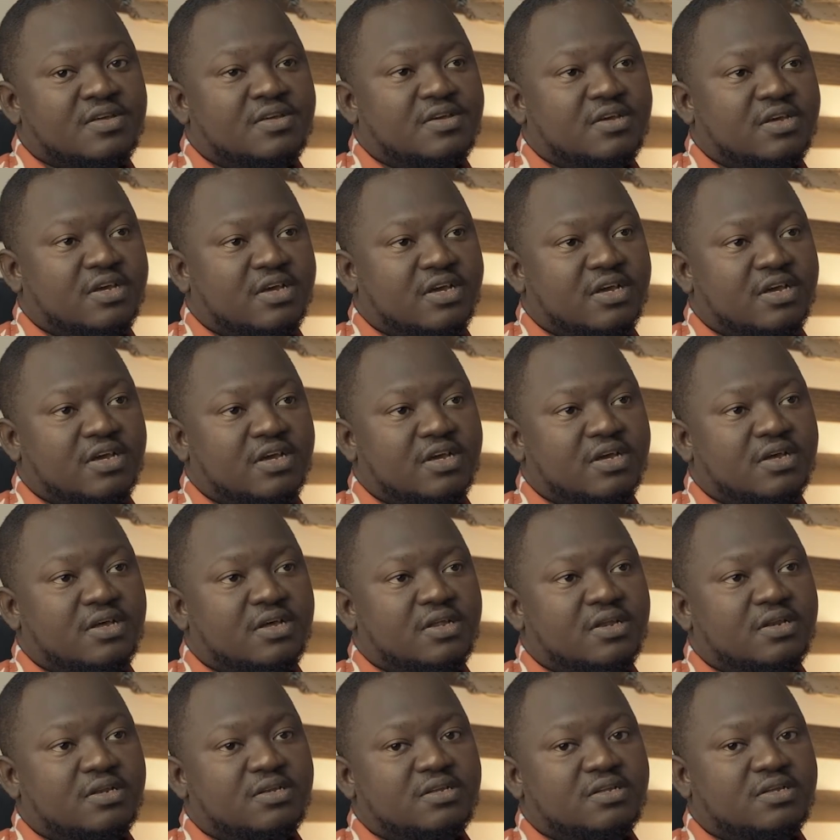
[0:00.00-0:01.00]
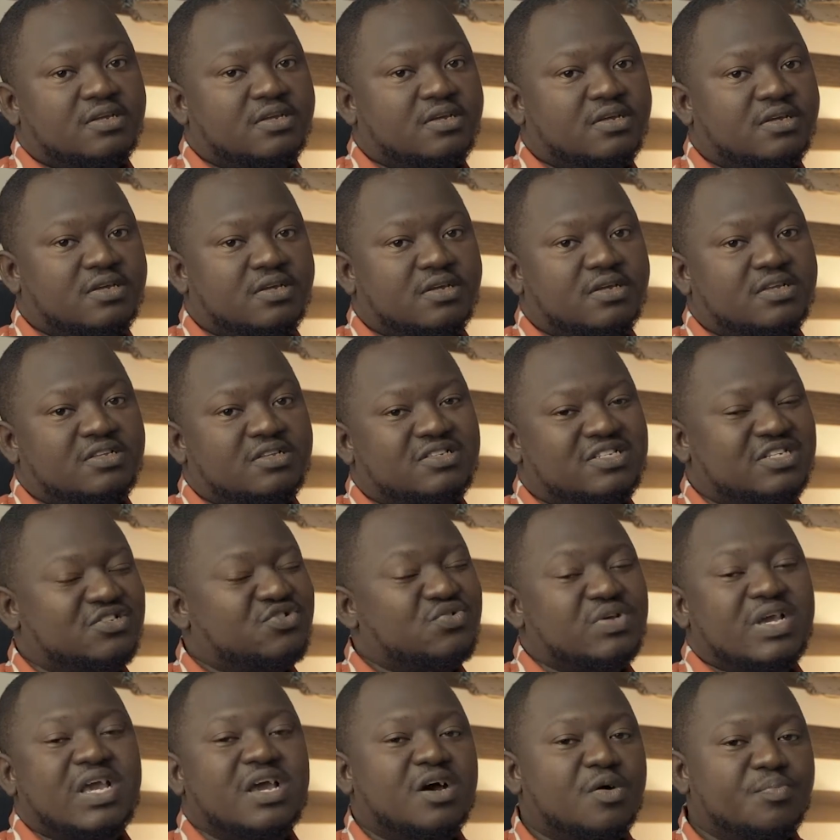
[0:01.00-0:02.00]
and just
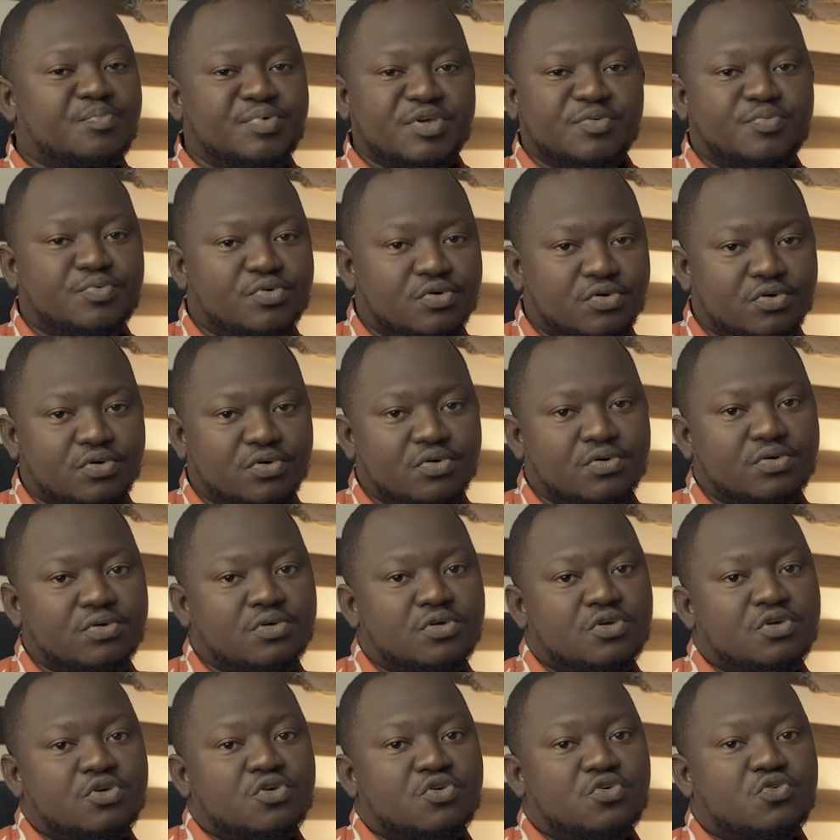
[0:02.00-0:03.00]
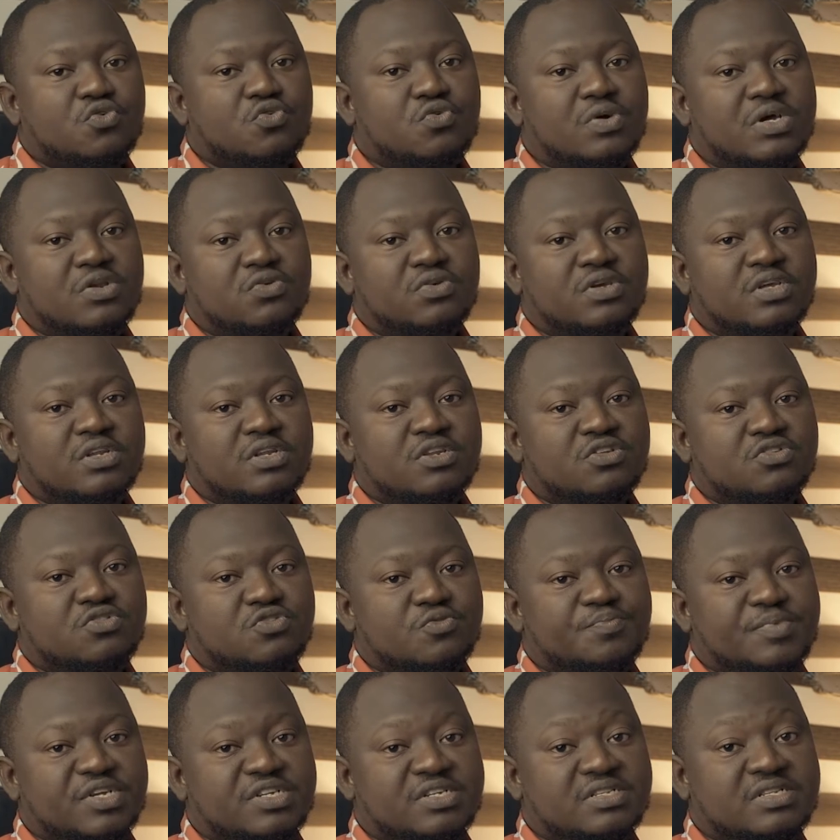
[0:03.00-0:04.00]
to help people who are looking into
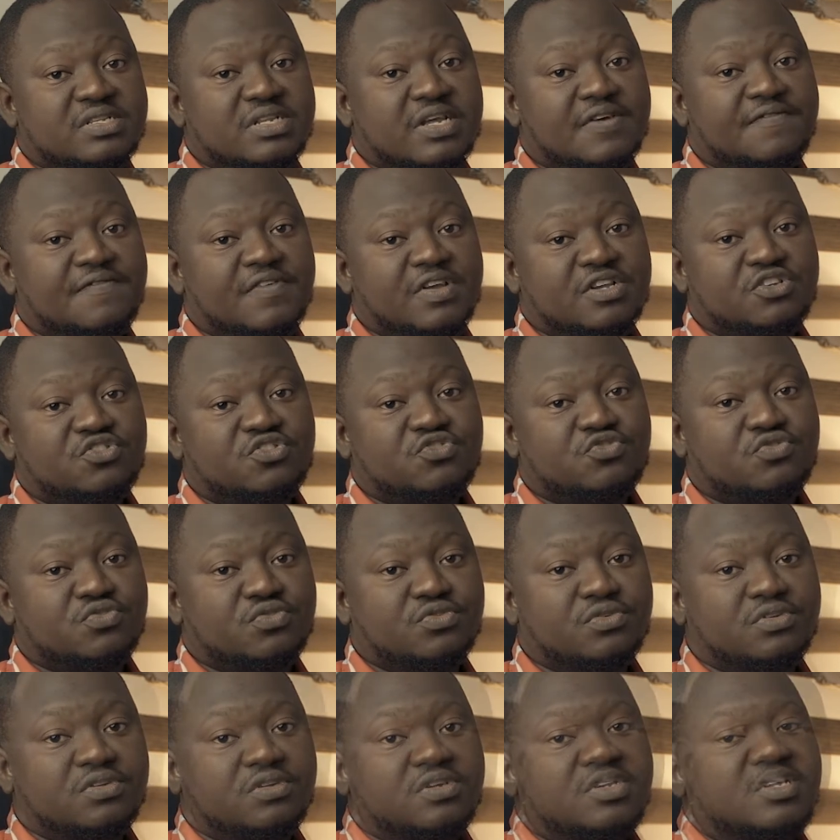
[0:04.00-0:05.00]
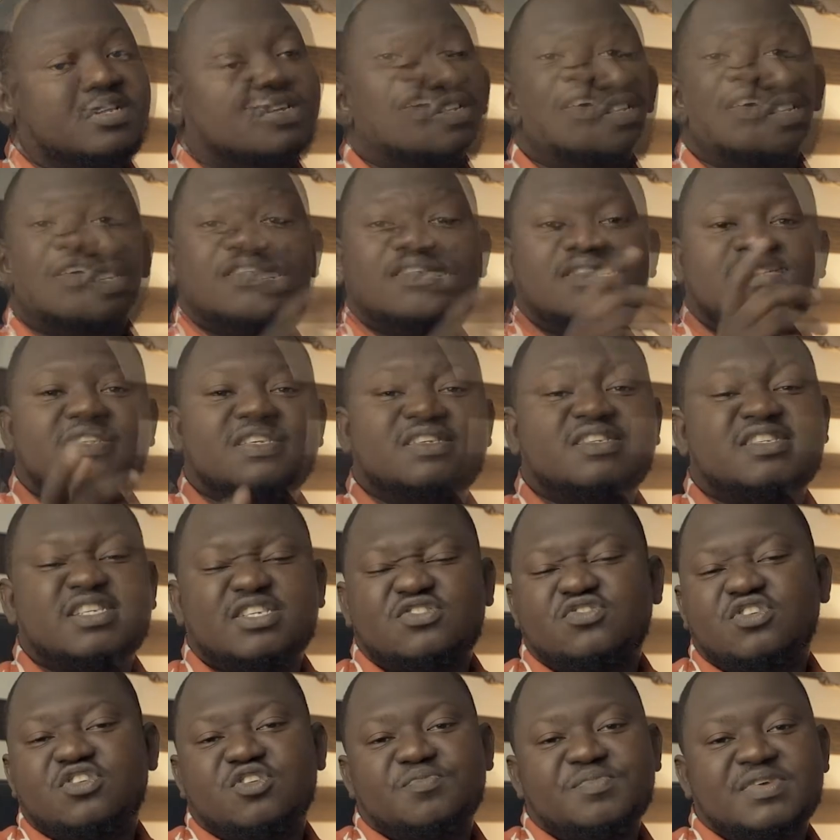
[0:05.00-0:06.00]
purchasing their first drone. This is
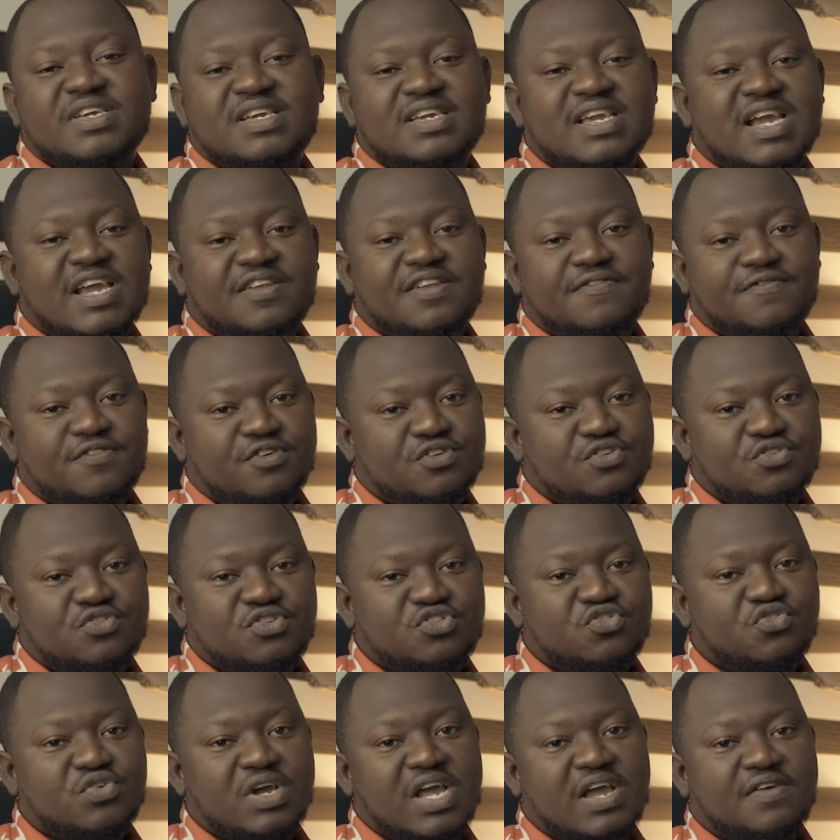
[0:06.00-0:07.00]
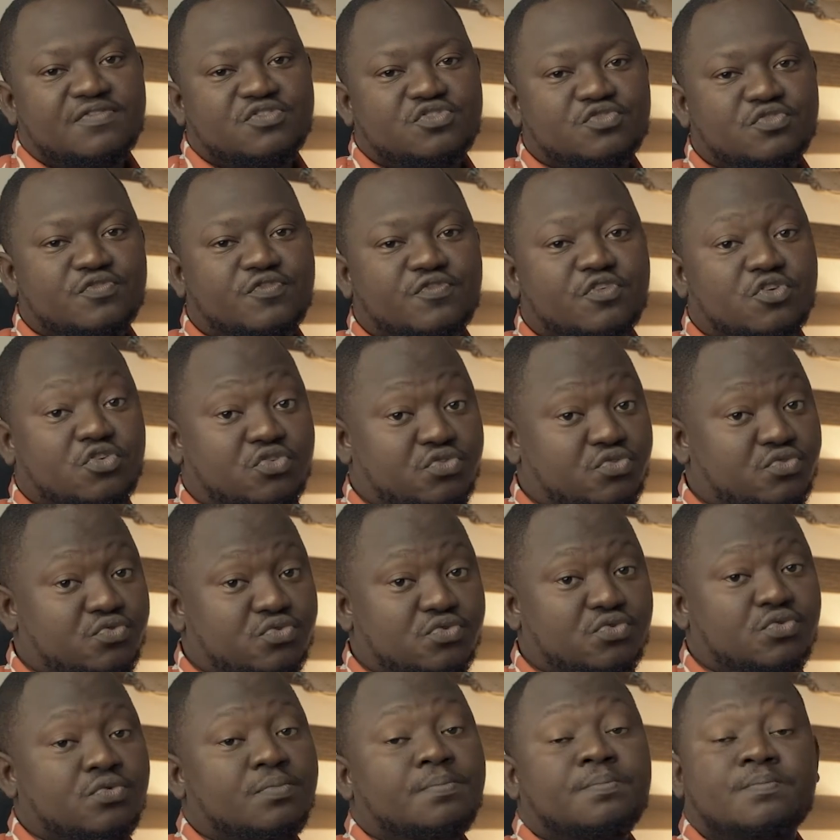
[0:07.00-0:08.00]
just going to be a guide for you. You don't have to follow
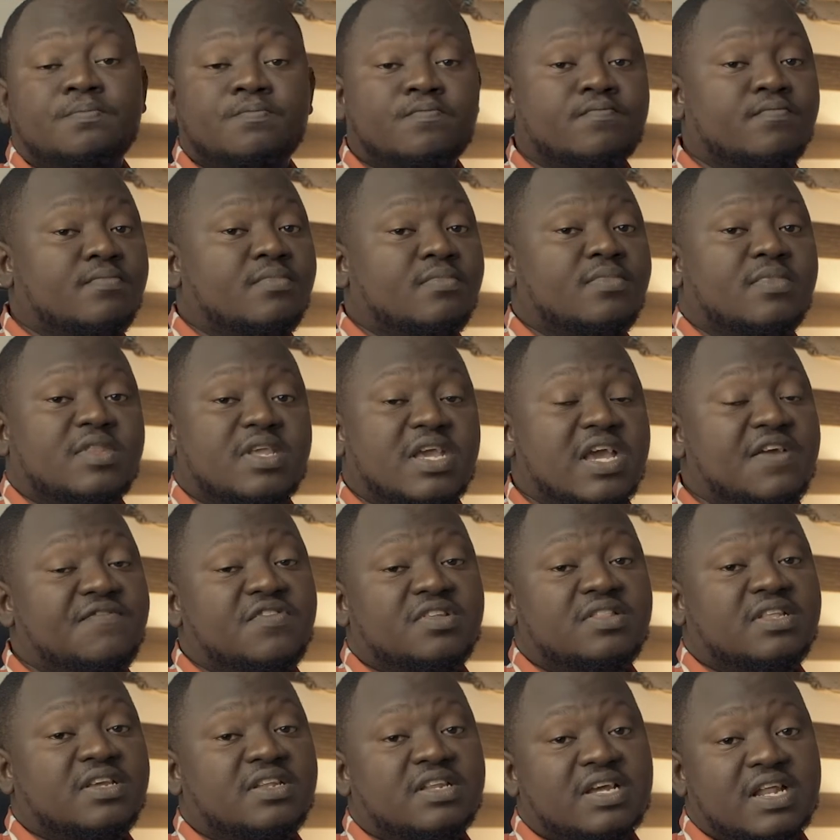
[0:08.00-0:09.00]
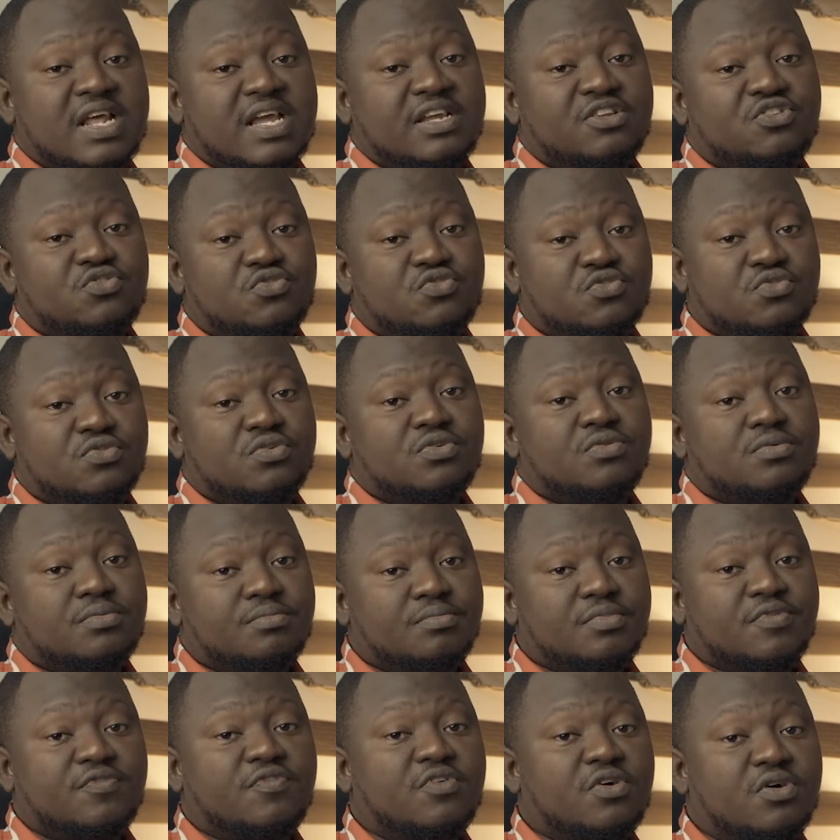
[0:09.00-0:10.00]
through everything that I do
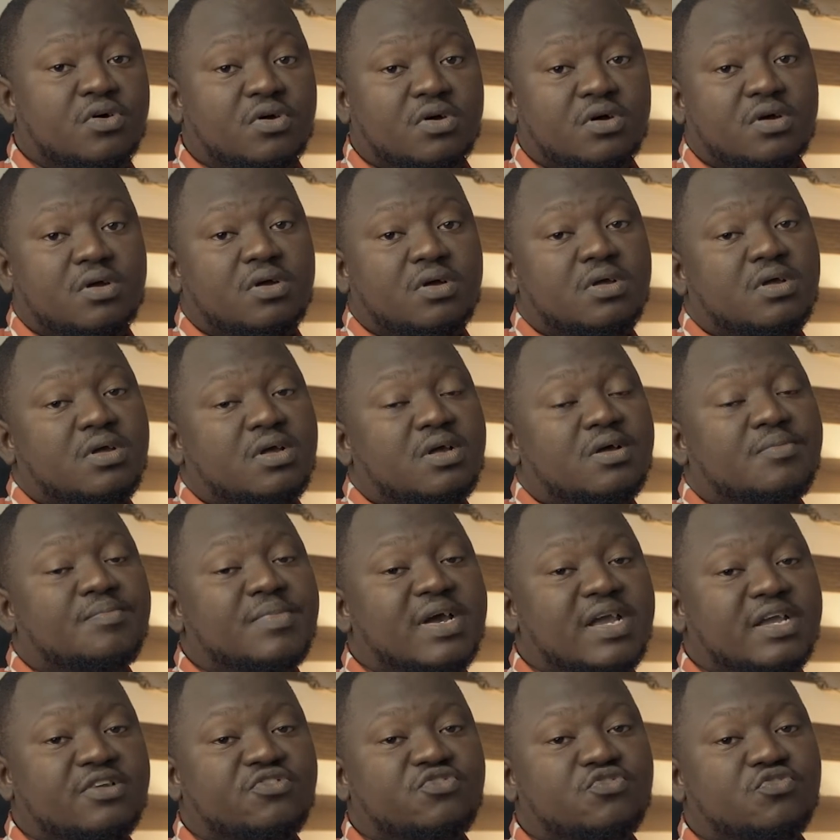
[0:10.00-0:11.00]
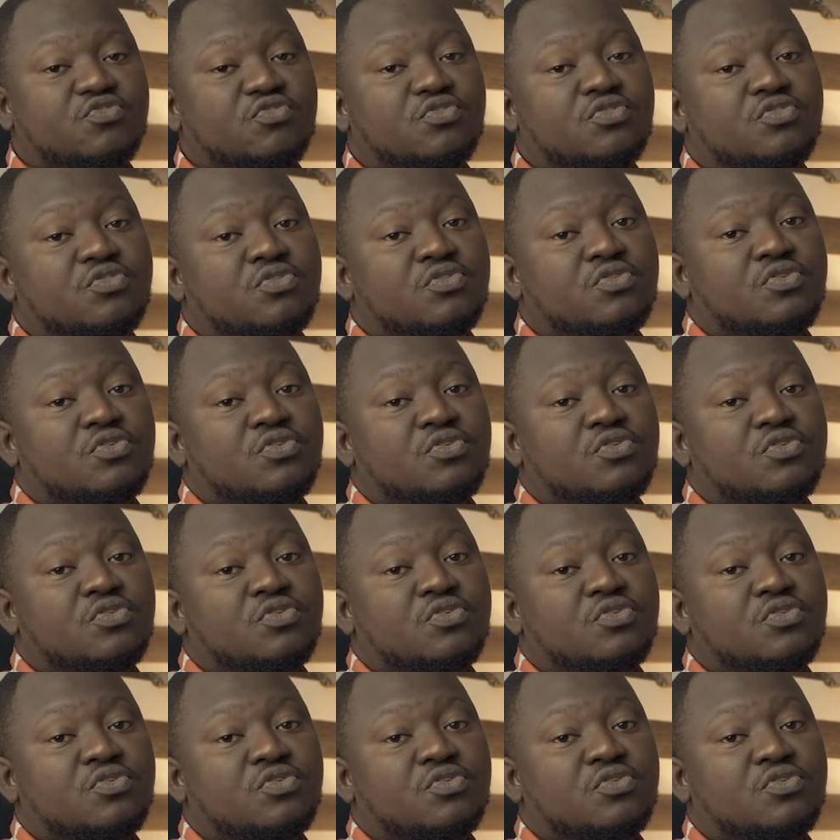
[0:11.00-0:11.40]
before I buy a drone.